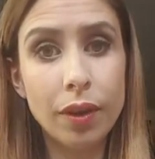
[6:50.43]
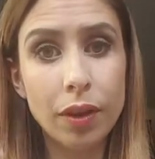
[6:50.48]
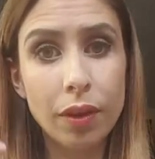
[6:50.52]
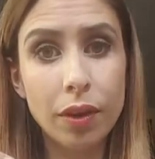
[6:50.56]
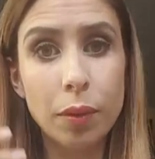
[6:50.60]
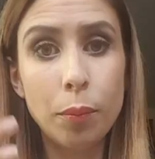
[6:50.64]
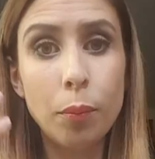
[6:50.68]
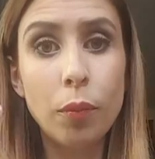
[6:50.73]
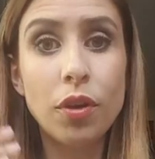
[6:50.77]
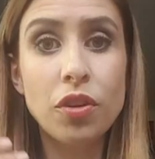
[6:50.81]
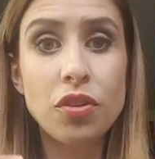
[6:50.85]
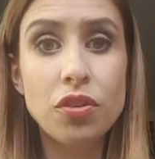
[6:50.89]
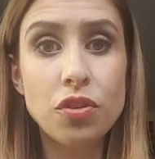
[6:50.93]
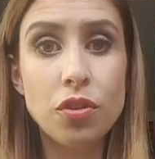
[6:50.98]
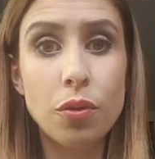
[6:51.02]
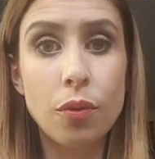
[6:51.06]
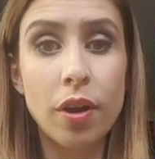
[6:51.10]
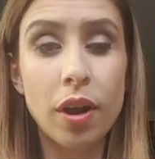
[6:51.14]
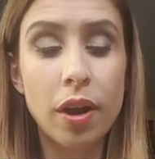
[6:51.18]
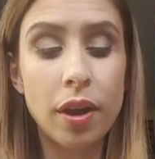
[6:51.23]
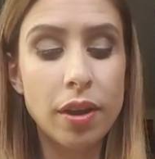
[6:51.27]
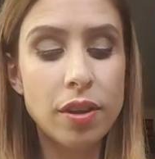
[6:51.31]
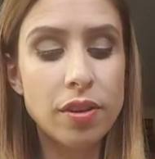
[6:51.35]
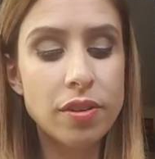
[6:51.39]
of
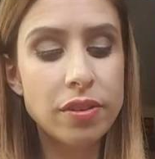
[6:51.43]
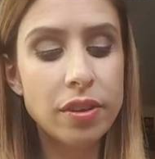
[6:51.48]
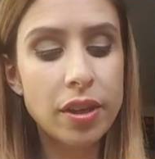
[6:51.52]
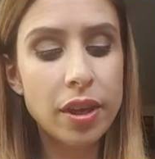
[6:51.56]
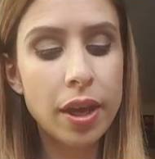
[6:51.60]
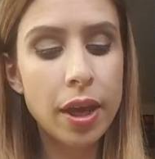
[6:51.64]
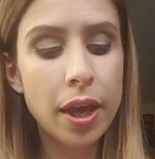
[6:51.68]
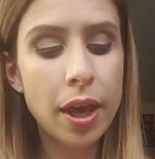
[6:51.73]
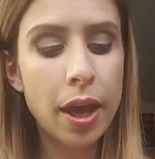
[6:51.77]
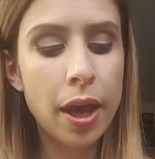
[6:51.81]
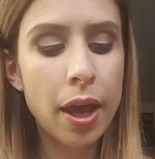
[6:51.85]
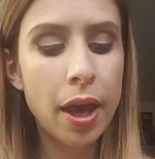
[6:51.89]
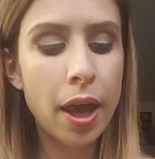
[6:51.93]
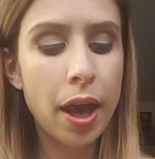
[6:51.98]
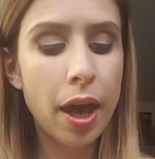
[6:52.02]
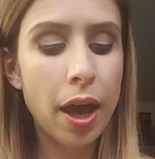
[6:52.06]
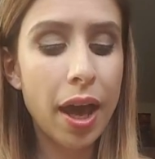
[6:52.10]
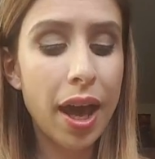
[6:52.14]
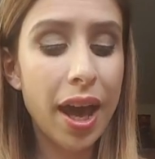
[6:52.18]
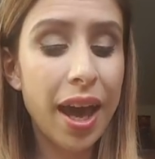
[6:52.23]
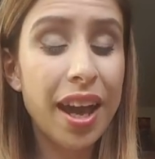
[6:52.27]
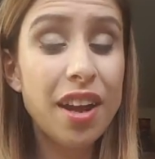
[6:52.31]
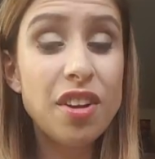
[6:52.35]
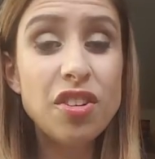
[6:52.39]
moisturise.
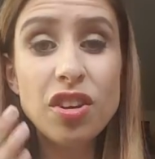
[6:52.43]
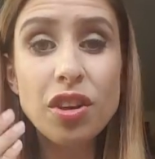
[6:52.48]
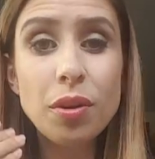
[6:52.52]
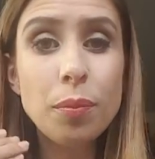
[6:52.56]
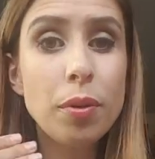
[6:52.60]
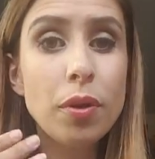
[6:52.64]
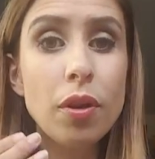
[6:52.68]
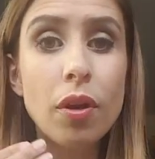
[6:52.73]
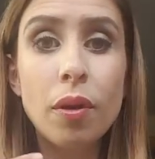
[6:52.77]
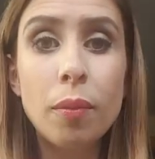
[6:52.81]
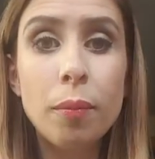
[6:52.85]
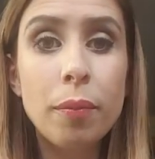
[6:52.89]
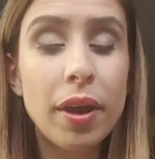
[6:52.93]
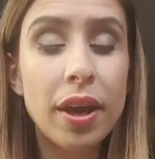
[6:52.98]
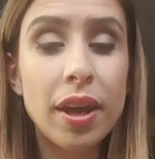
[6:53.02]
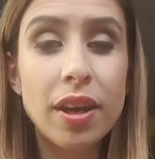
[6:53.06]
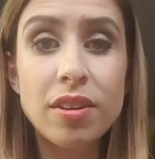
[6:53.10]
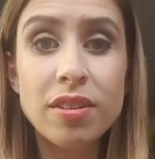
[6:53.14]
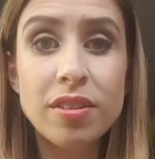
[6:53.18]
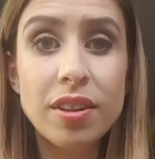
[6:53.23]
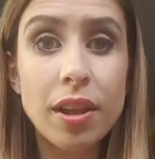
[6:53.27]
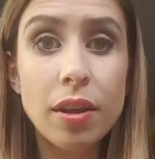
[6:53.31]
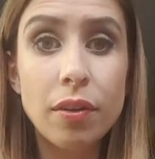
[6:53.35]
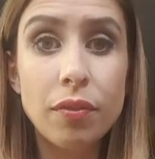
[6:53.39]
And you can put it on by
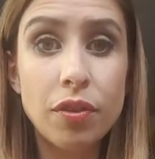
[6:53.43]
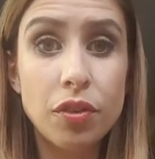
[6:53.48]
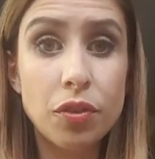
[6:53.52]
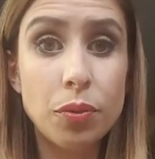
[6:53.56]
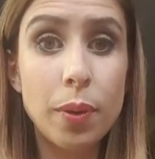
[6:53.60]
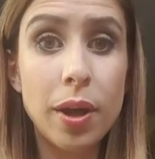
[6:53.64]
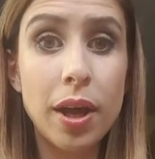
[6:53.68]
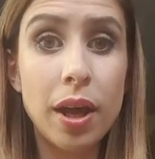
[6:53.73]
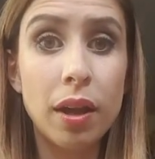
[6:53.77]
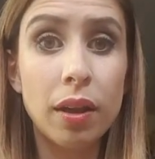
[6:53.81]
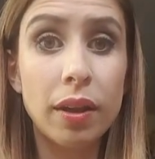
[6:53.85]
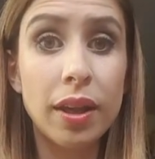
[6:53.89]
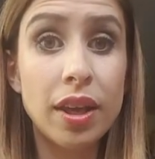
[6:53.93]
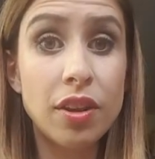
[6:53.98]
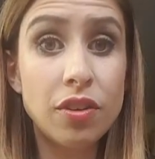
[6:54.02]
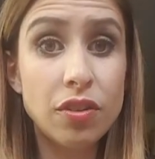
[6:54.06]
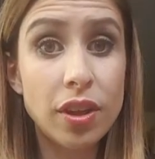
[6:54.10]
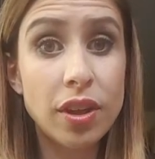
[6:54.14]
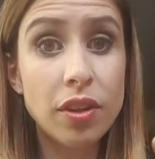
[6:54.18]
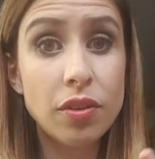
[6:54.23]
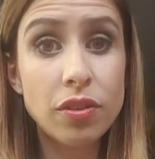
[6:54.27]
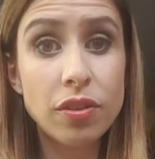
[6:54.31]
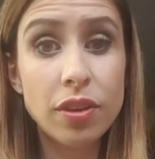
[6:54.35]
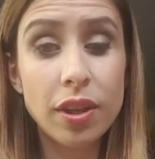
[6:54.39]
itself as well.
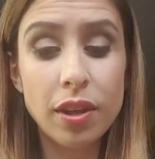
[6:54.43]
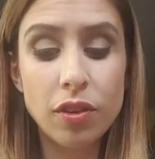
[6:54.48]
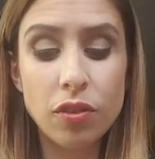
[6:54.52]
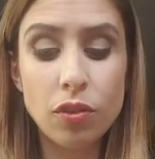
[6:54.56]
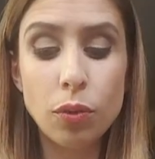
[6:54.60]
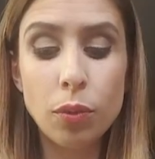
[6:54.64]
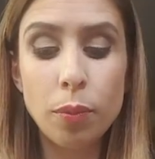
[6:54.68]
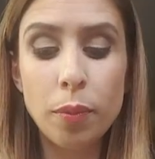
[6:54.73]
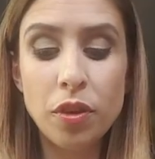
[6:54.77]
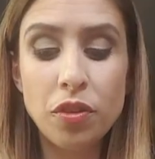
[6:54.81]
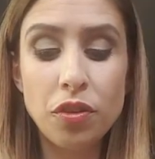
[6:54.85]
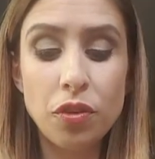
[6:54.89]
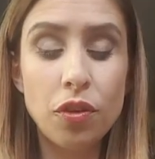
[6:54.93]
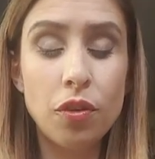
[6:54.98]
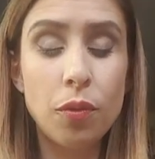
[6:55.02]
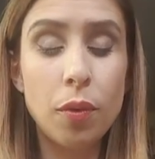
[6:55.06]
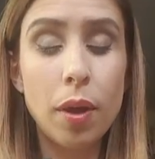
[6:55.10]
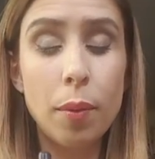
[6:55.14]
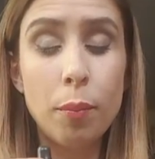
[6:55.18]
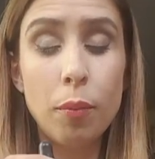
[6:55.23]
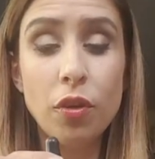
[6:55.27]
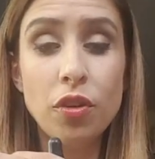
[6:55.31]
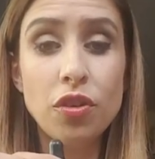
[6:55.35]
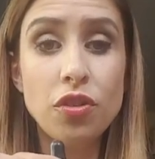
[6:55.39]
It's almost
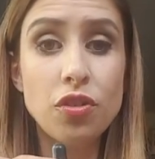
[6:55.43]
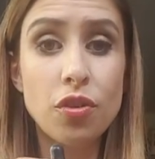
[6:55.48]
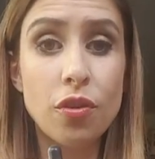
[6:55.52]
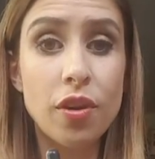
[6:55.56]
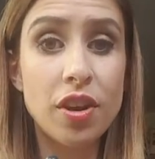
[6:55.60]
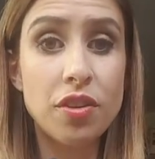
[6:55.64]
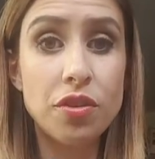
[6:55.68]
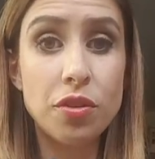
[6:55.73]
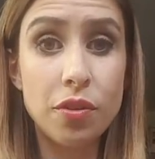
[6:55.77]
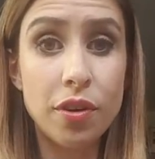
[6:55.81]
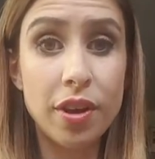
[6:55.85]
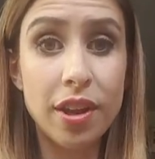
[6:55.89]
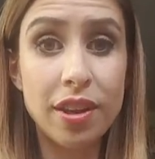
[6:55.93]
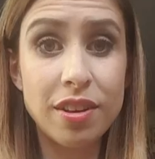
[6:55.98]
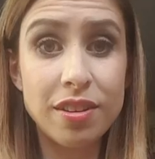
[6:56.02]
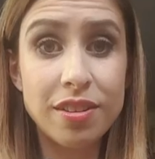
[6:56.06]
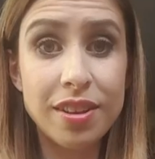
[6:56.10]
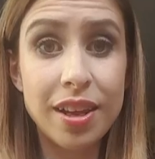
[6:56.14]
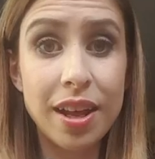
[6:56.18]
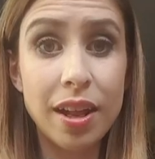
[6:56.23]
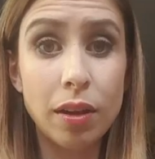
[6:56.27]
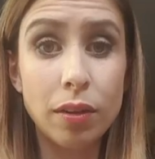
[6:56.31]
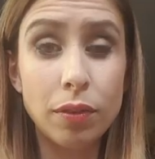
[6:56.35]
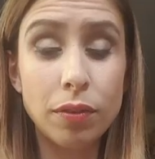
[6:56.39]
a moisturiser in
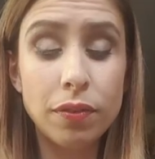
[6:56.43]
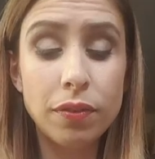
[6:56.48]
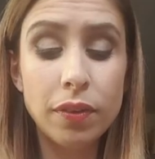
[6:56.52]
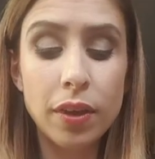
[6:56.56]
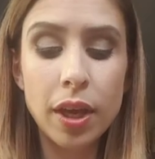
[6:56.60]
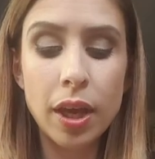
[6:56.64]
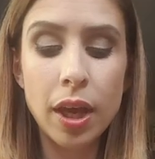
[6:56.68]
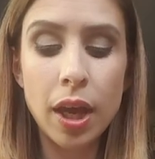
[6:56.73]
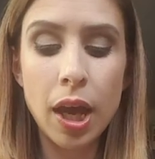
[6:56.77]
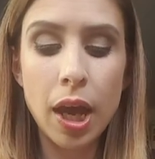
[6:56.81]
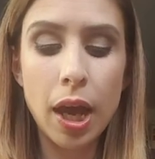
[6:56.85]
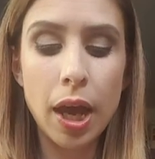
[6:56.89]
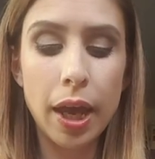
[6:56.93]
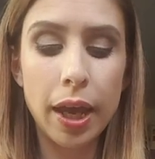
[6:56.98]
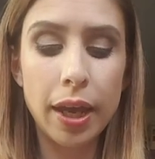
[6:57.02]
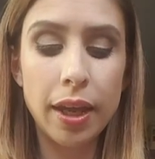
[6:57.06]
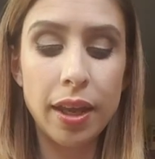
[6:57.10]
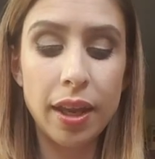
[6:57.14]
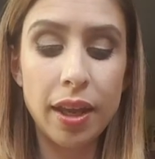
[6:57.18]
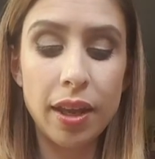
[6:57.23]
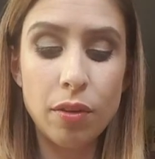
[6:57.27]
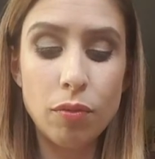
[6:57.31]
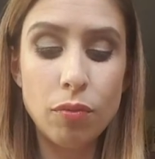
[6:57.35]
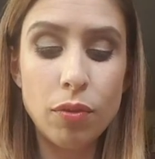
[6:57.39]
itself.
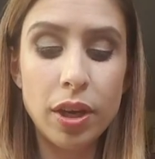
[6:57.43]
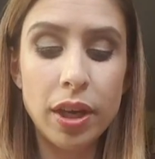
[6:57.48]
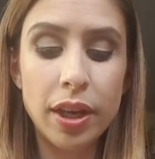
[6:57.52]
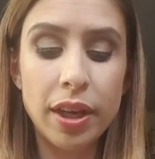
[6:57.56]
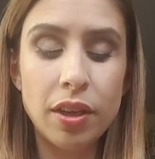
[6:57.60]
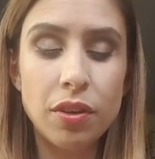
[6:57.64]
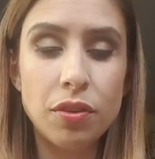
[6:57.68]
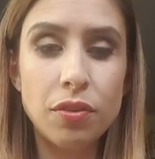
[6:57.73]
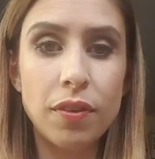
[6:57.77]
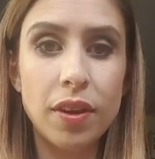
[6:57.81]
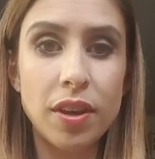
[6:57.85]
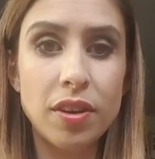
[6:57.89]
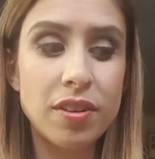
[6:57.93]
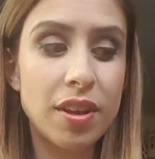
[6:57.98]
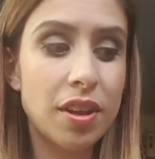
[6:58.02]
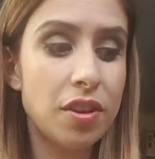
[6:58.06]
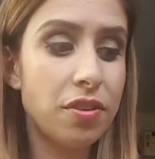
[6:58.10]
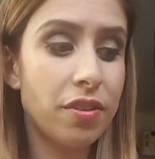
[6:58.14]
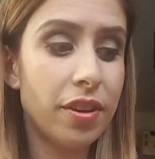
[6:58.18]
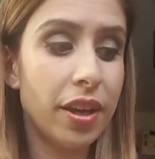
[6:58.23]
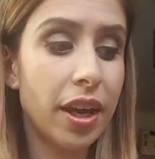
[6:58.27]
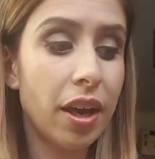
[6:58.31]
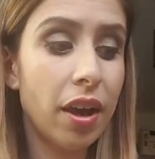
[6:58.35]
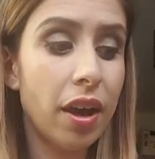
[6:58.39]
It really is
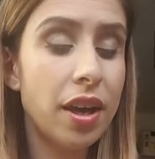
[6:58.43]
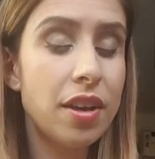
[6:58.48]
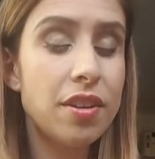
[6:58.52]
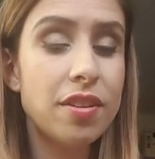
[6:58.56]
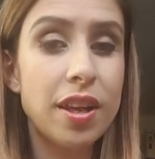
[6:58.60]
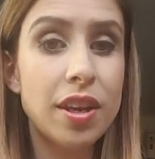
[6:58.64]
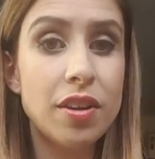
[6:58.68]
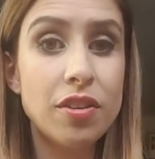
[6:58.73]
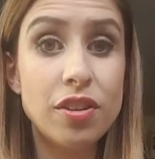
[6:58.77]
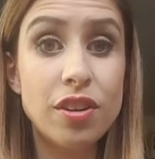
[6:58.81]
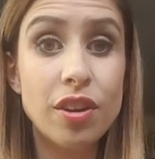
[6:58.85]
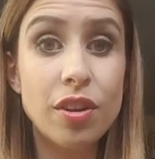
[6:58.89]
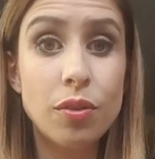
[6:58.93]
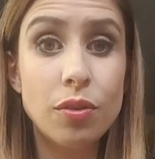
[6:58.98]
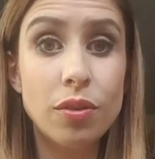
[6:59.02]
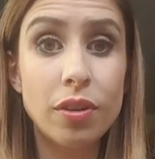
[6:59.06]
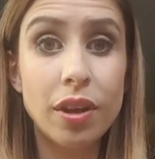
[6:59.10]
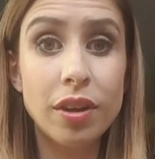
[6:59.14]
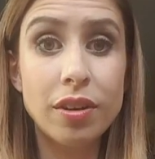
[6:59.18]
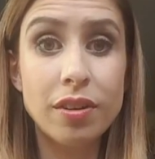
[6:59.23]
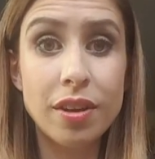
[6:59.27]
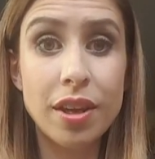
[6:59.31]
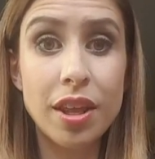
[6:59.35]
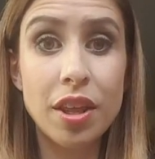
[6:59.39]
fantastic. I tend to use it
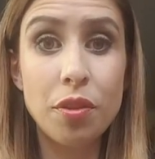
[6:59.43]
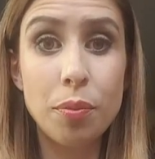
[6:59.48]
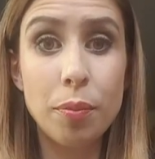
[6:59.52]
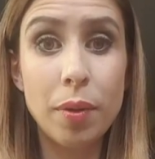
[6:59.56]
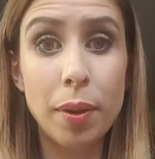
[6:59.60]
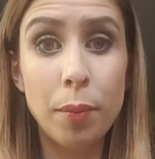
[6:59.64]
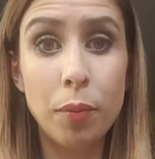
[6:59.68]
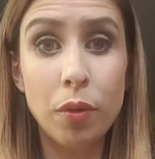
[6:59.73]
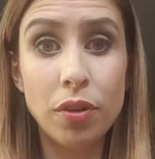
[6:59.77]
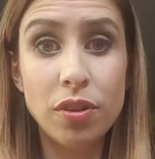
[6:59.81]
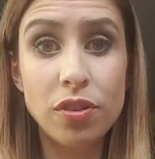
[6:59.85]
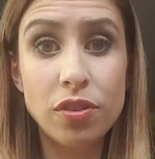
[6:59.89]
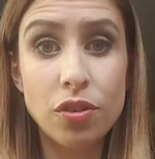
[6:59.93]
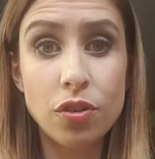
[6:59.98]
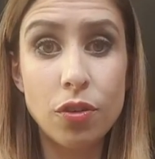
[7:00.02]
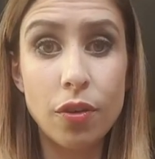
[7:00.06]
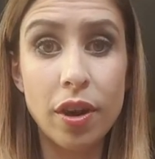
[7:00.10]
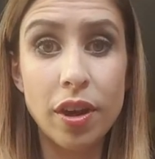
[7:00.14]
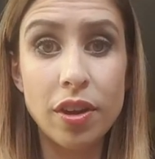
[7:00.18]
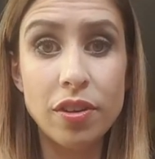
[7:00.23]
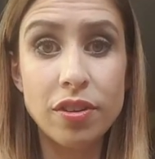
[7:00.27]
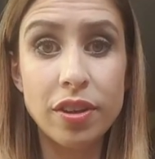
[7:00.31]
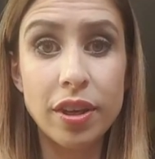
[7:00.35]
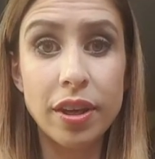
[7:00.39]
underneath my
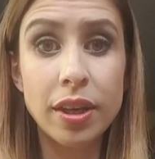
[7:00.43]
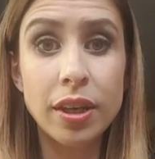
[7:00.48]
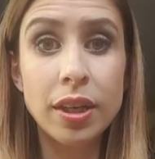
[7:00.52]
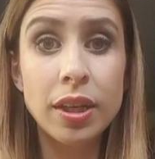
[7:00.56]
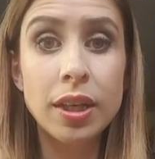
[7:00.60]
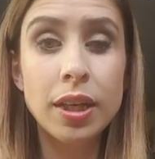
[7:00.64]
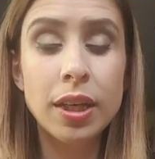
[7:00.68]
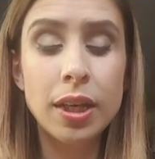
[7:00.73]
moisturiser